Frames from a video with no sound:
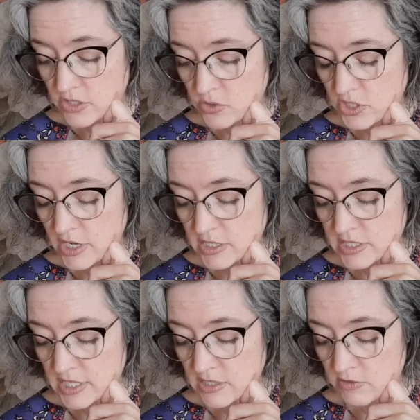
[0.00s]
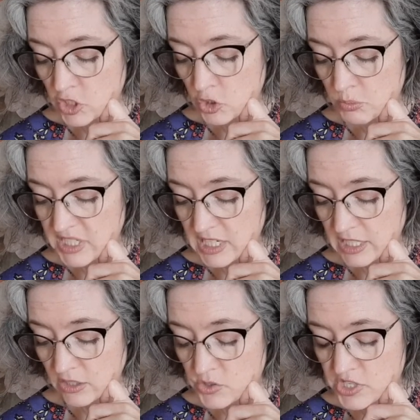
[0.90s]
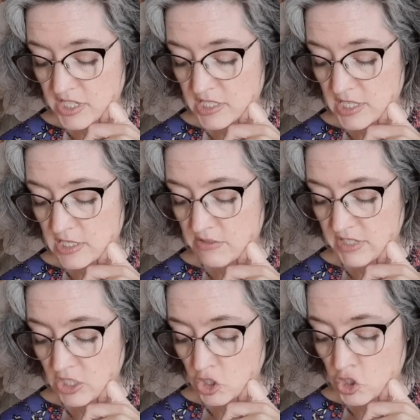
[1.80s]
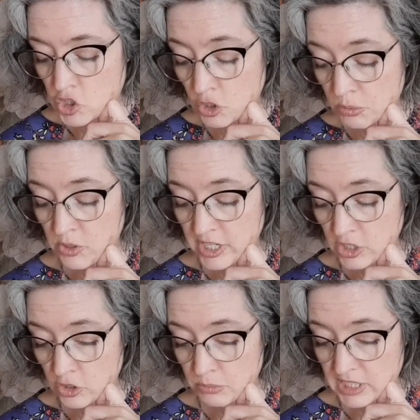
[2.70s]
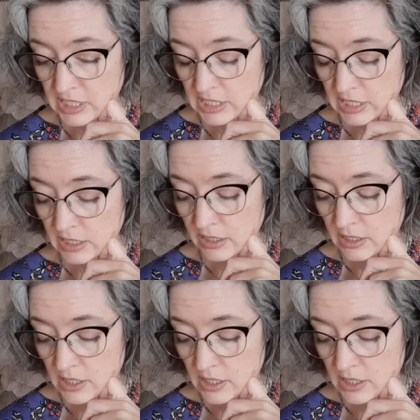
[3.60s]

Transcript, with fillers: There's not a sense of a new beginning. There's not a sense of an exuberant new beginning.